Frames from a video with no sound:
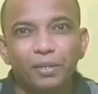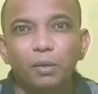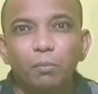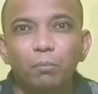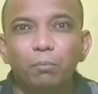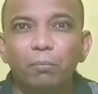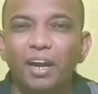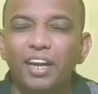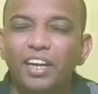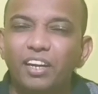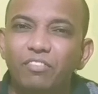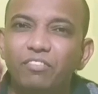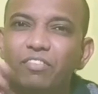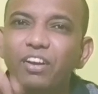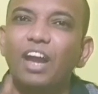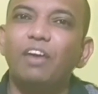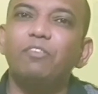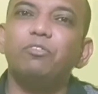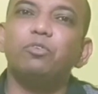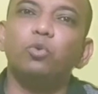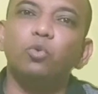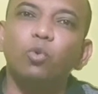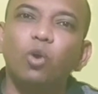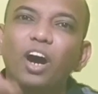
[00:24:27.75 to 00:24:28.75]
Keep it in
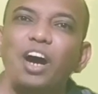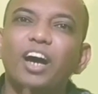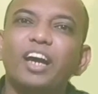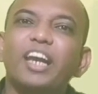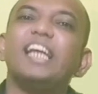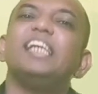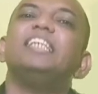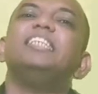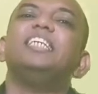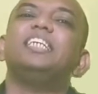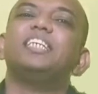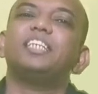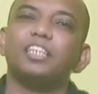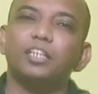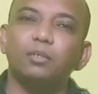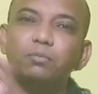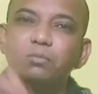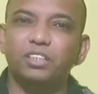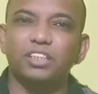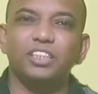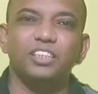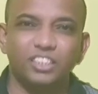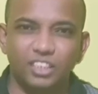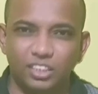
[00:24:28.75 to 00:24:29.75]
mind, we have to arrange
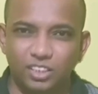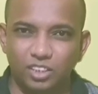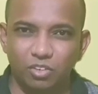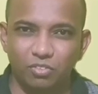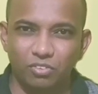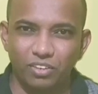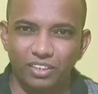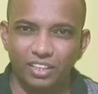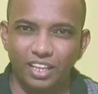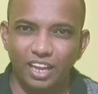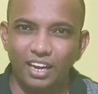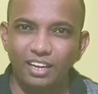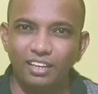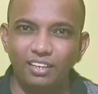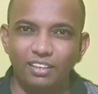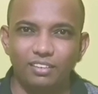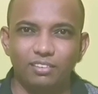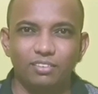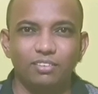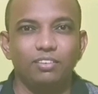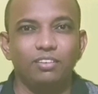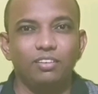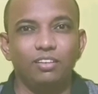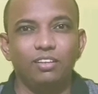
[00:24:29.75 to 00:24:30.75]
the terms in such a way
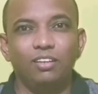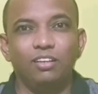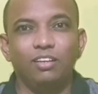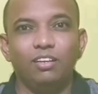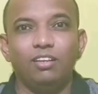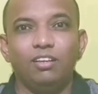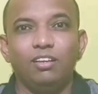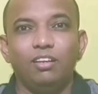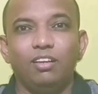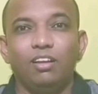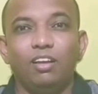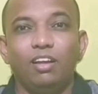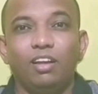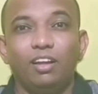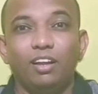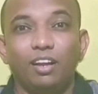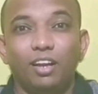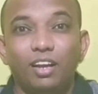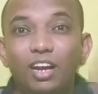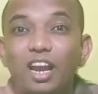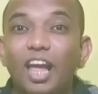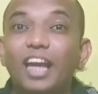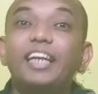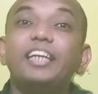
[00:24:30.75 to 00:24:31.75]
that
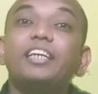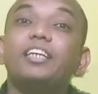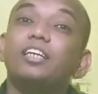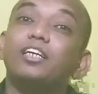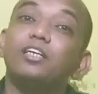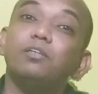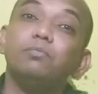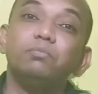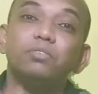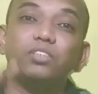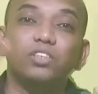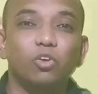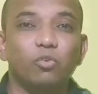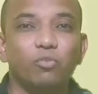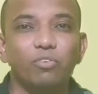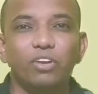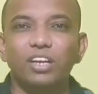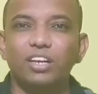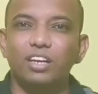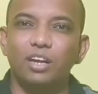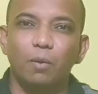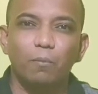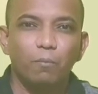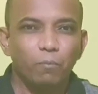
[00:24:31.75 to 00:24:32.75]
like
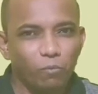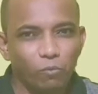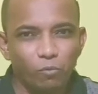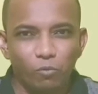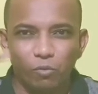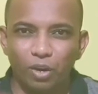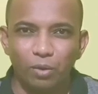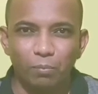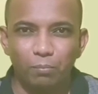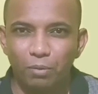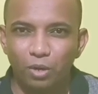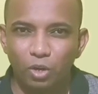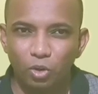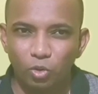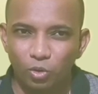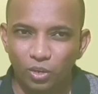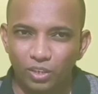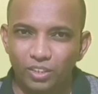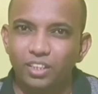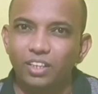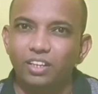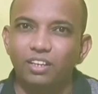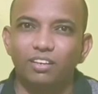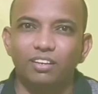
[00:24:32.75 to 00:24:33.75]
terms will come one
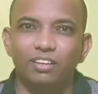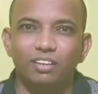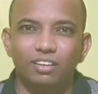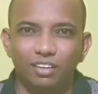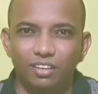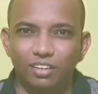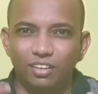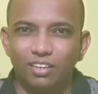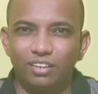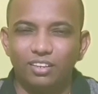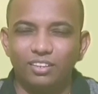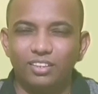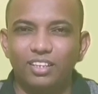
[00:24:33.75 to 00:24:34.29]
below other.